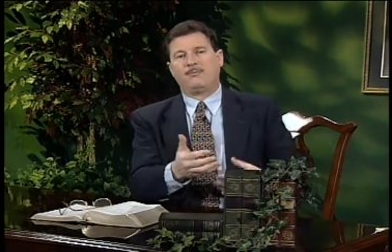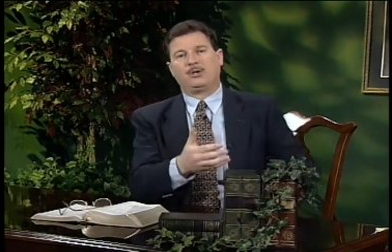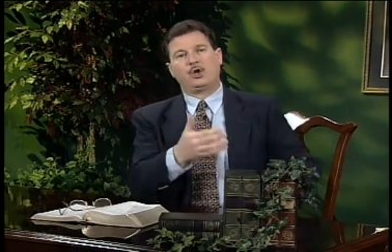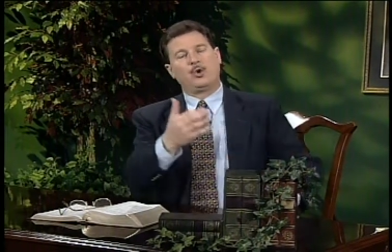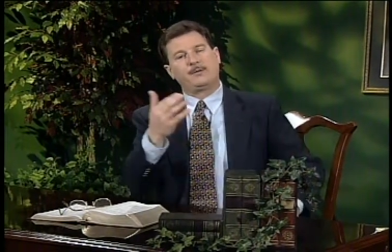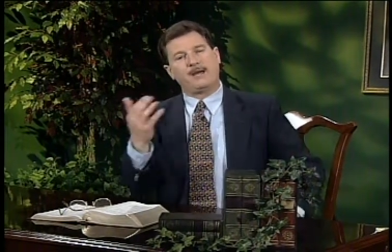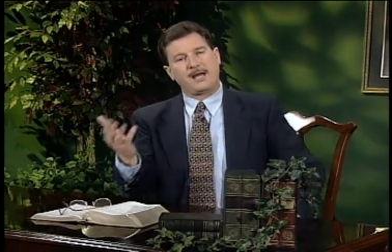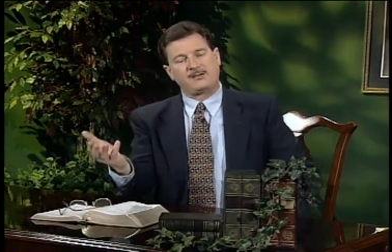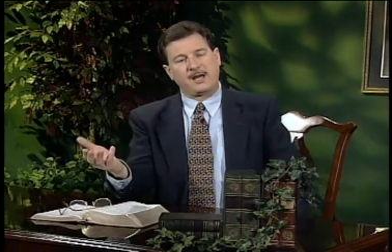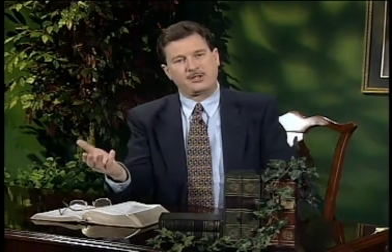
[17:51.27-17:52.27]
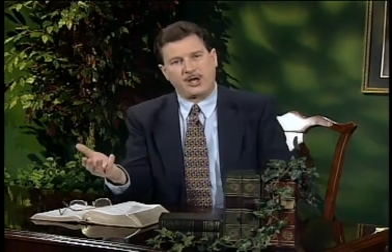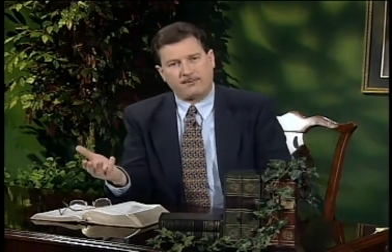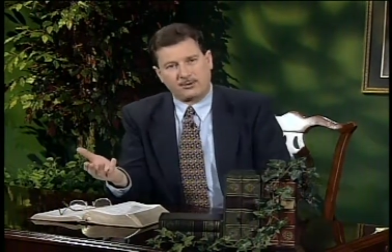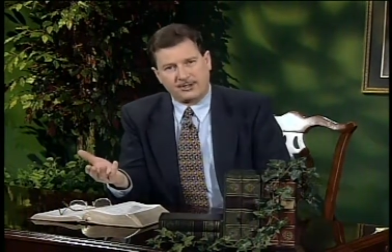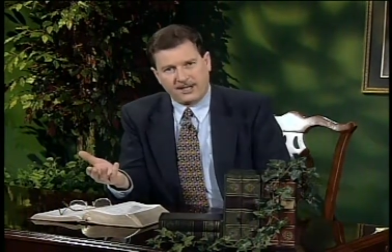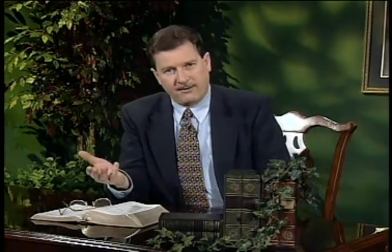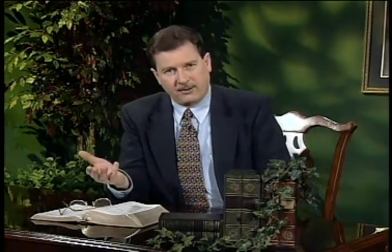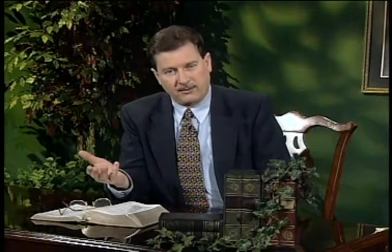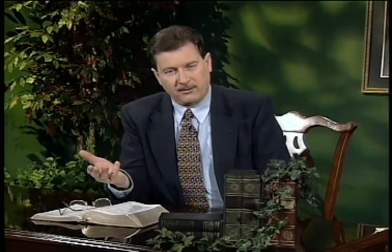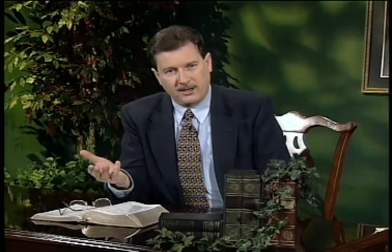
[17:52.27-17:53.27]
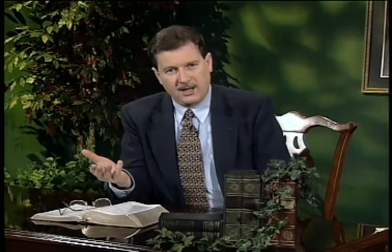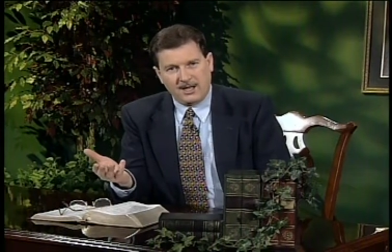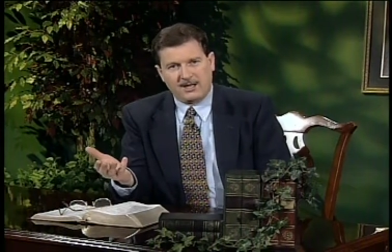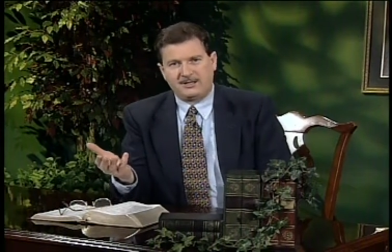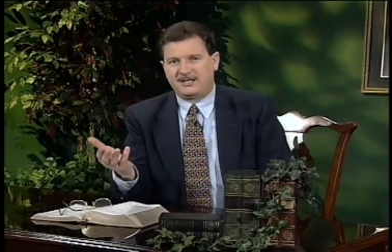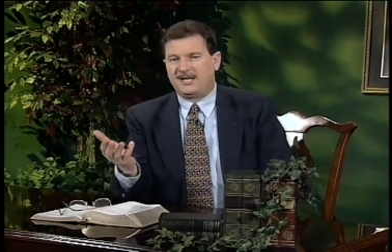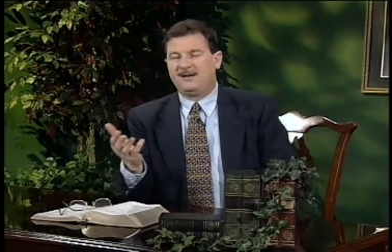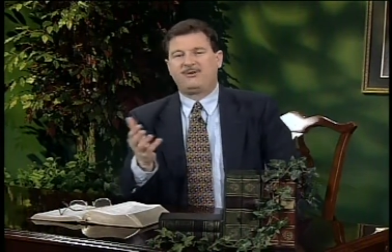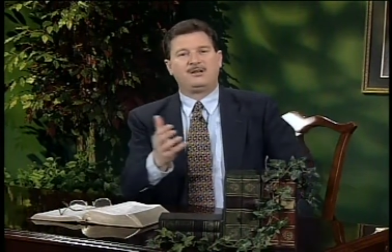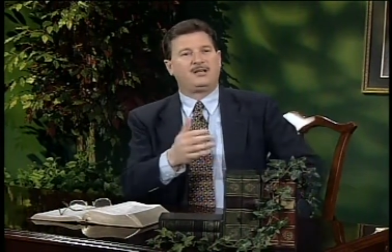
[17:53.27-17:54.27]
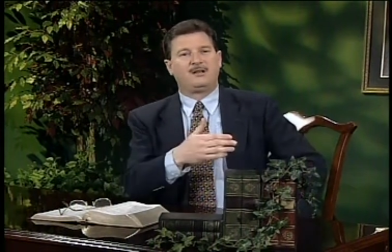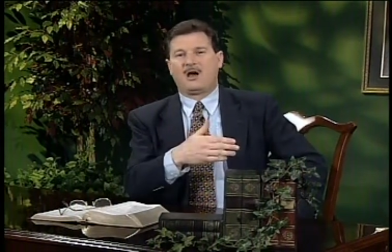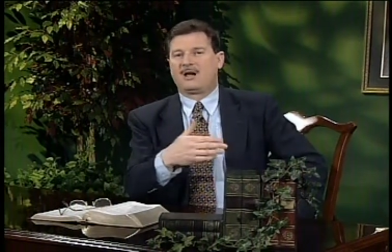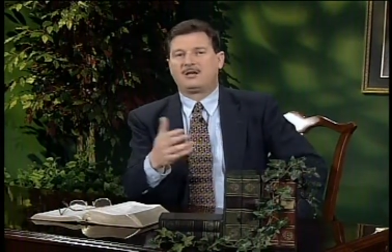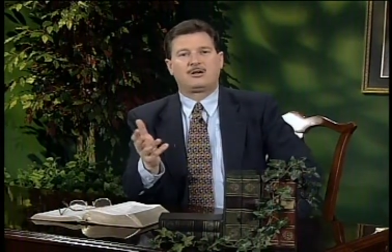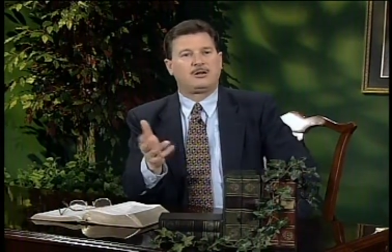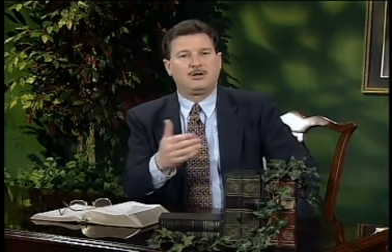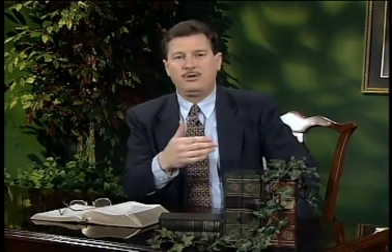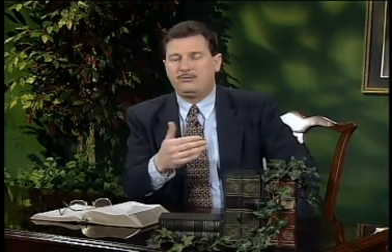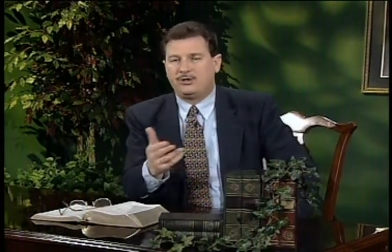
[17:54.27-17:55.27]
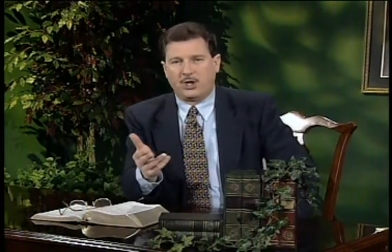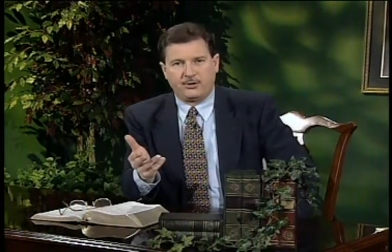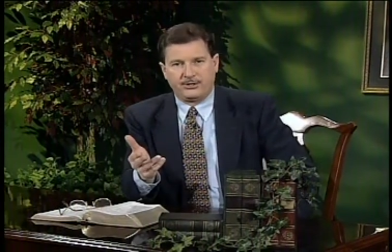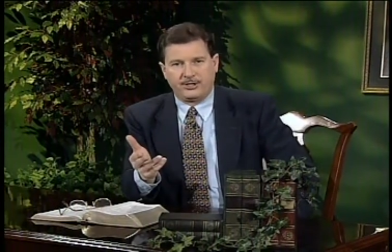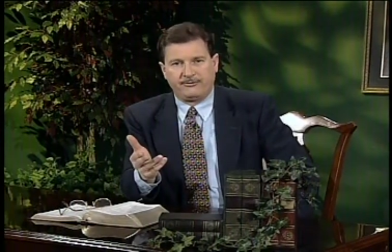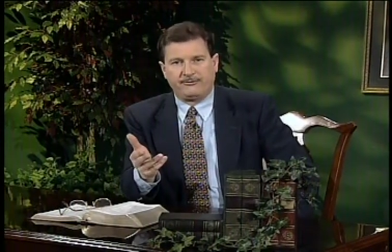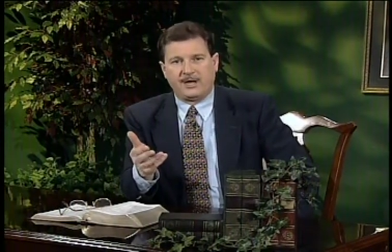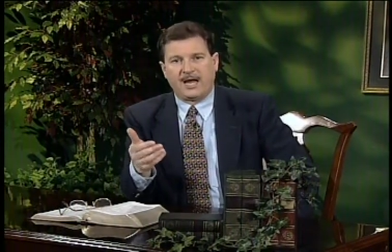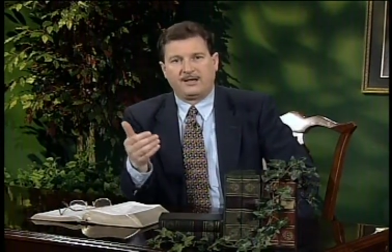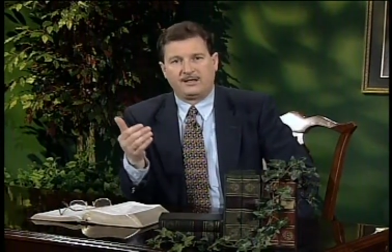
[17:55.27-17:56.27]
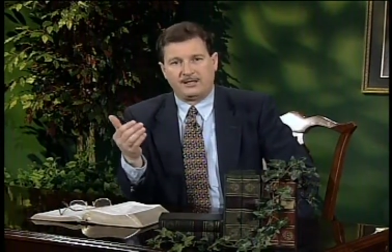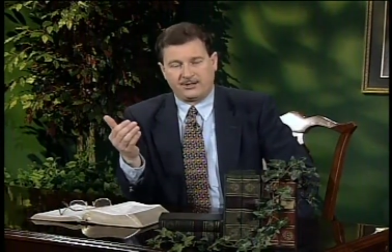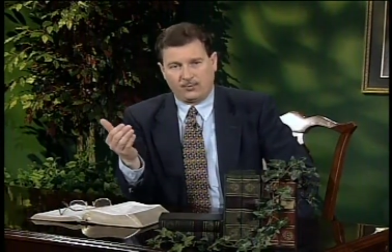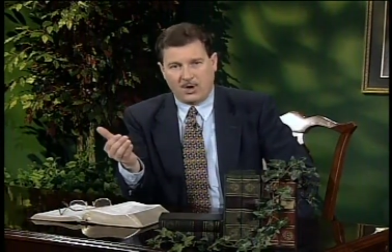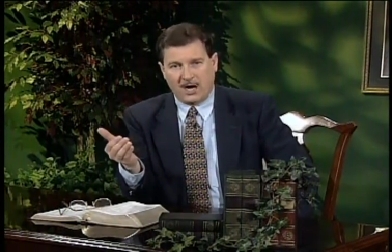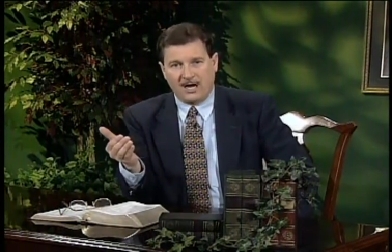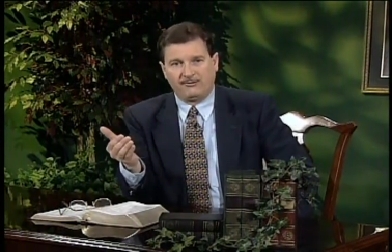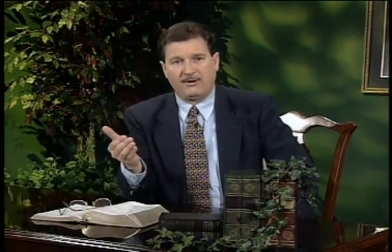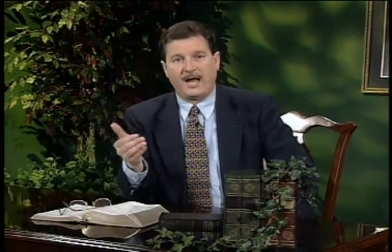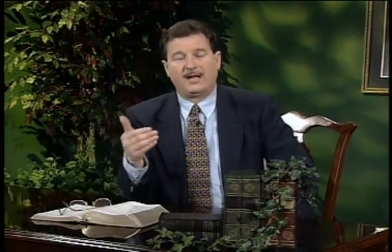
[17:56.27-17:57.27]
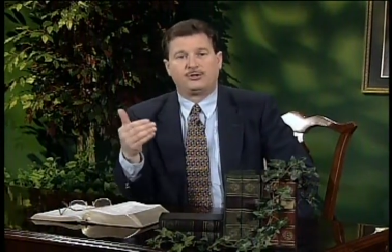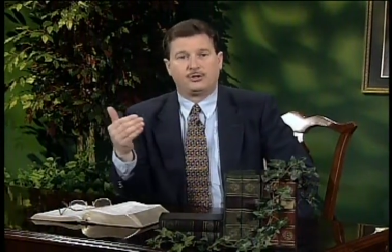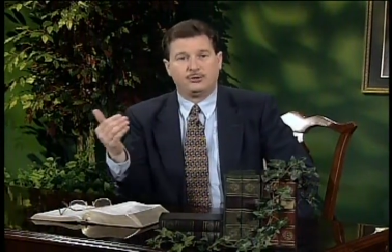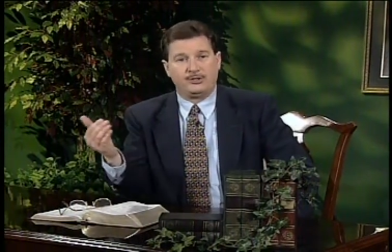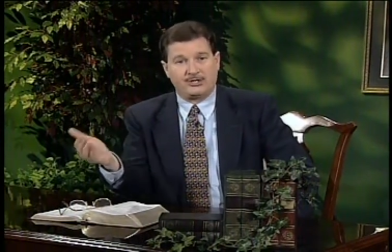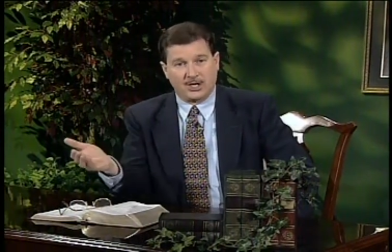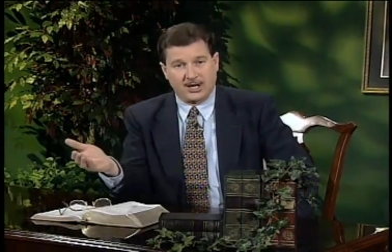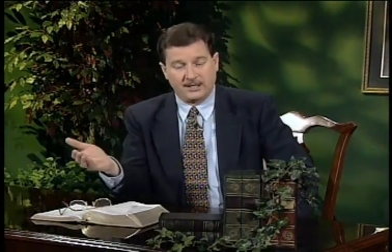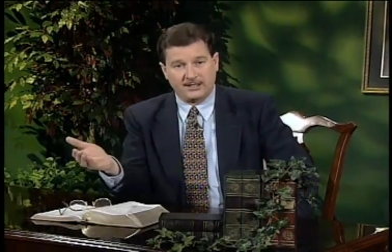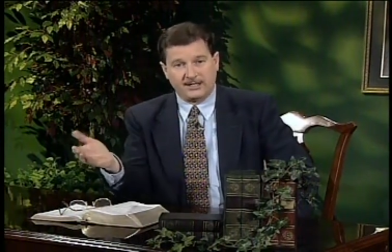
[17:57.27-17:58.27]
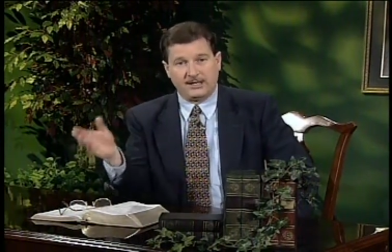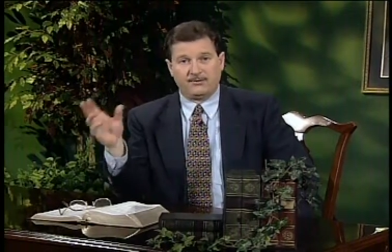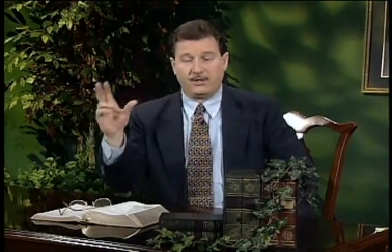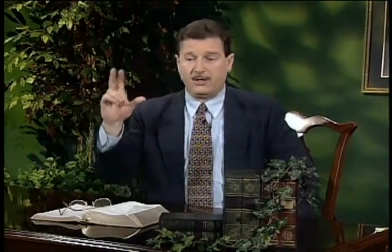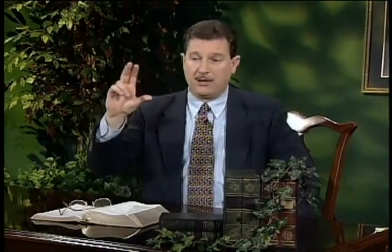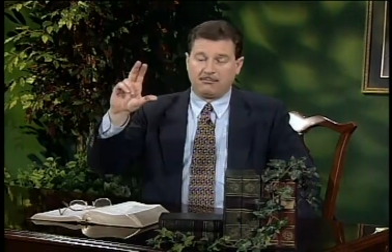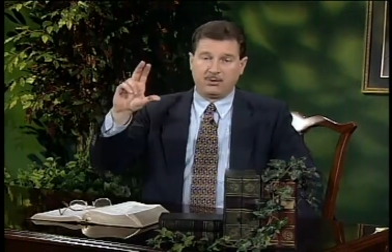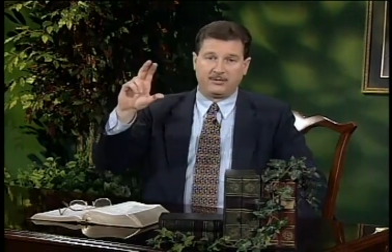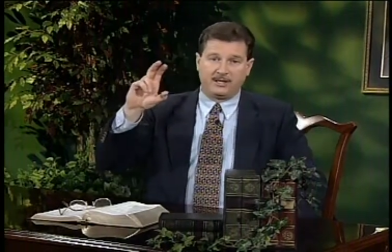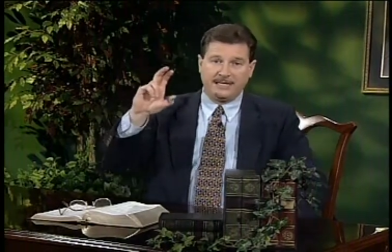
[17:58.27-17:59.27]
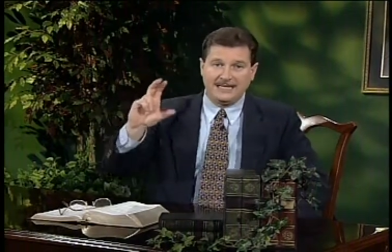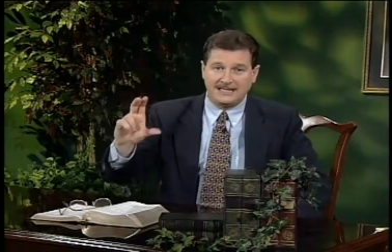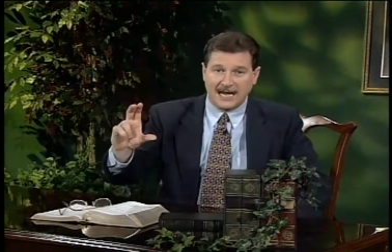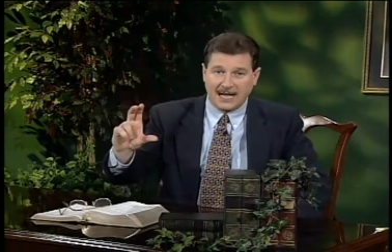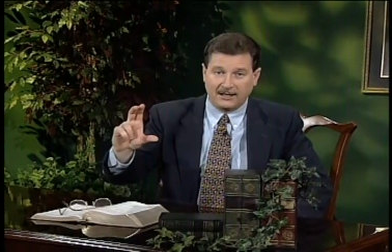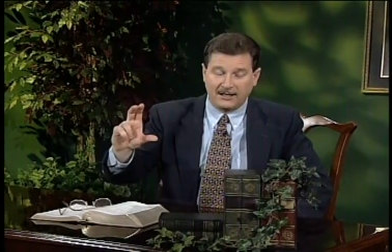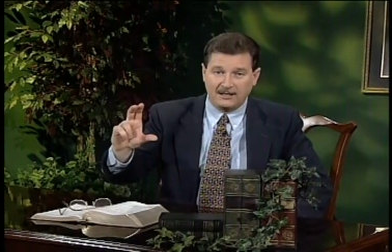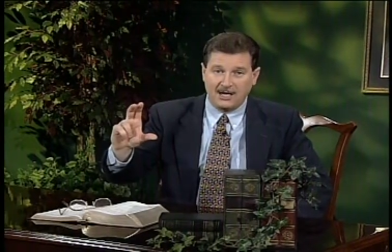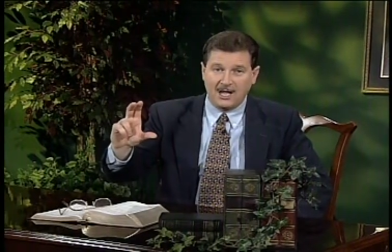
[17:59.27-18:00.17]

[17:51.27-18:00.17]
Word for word: But going back to Acts chapter 7, Stephen did not include Joseph and his wife and two sons in the number that he tallied